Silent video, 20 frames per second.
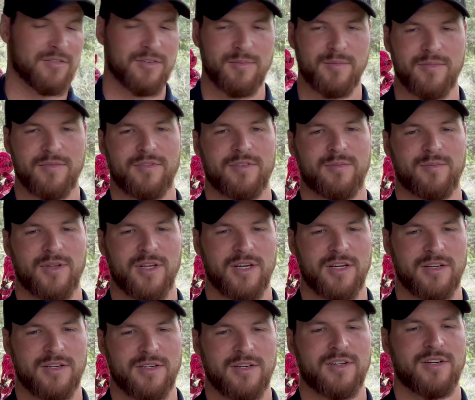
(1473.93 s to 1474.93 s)
from
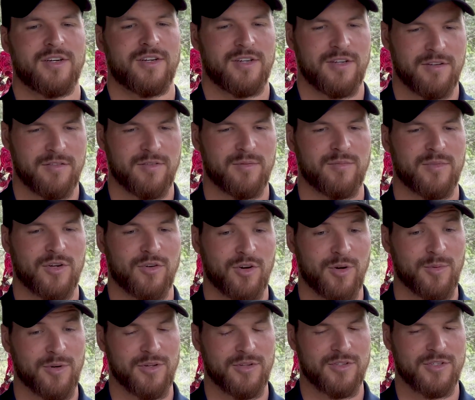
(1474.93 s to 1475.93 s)
the
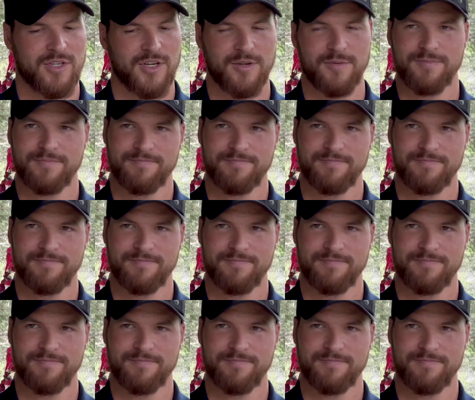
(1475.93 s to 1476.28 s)
criminals. So.